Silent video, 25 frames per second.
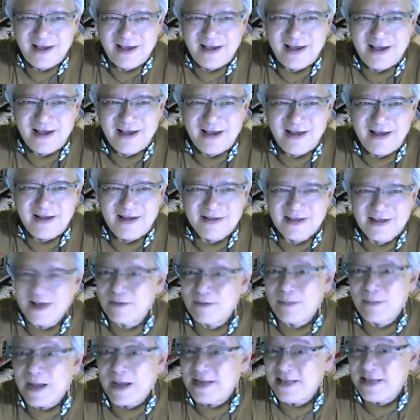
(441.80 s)

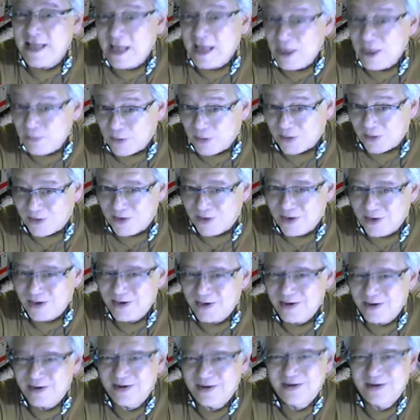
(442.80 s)
that my neighbor
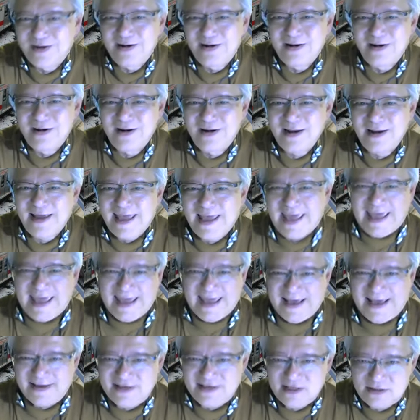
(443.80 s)

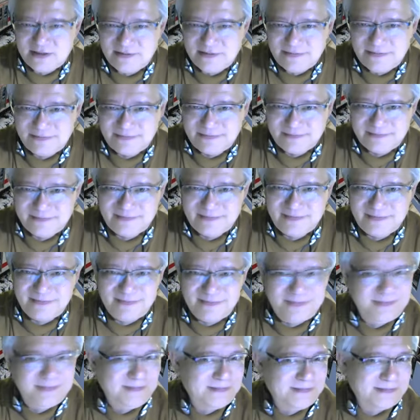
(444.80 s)
had.
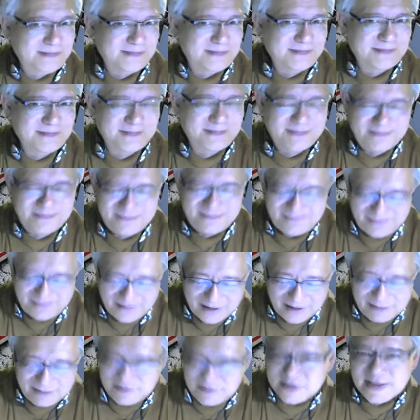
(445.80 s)

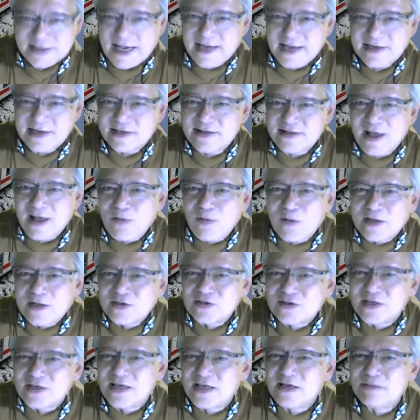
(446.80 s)
Because I did not
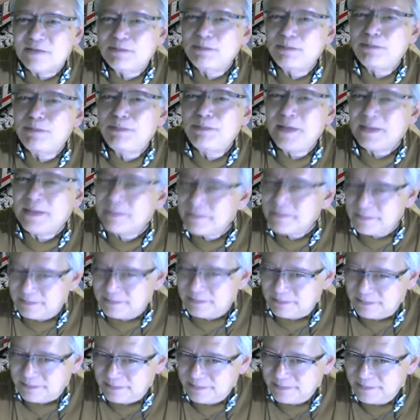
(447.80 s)
want to get
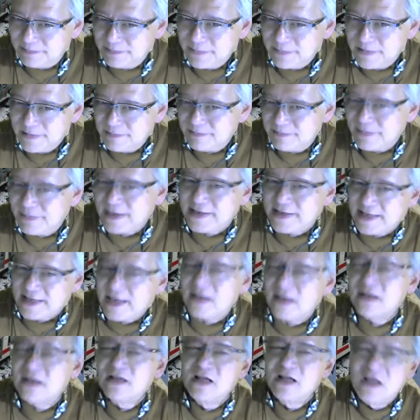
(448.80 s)
bitten by
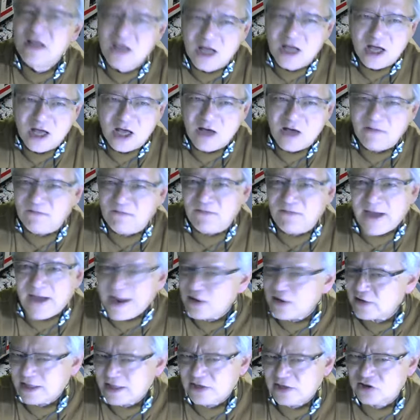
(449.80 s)
that
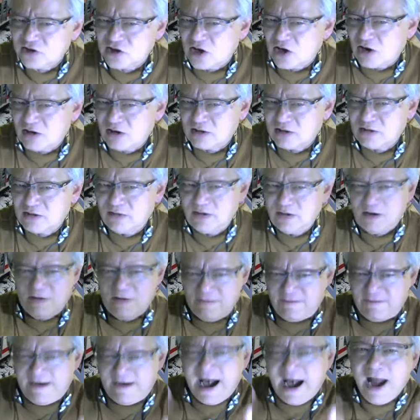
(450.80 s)
violent dog.
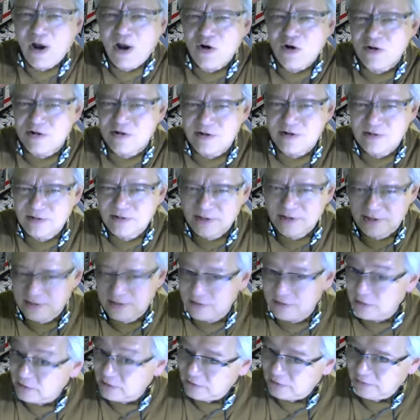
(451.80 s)
Rawr,
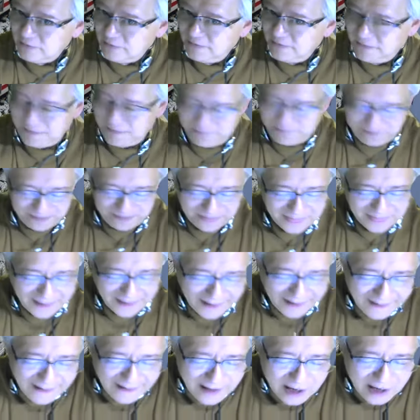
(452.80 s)
you know?
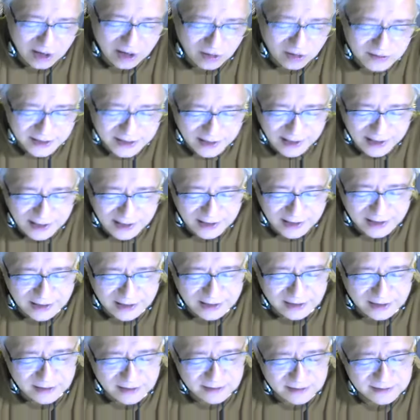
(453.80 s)

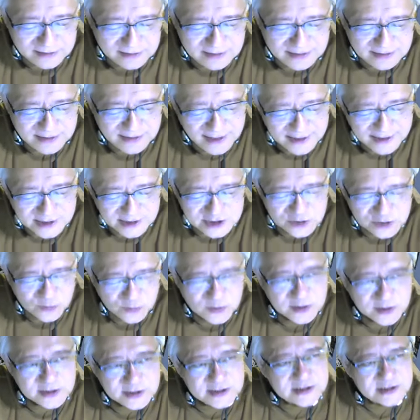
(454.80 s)
Okay, the next
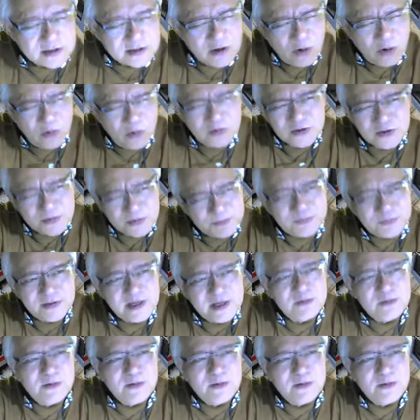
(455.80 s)
word is also pretty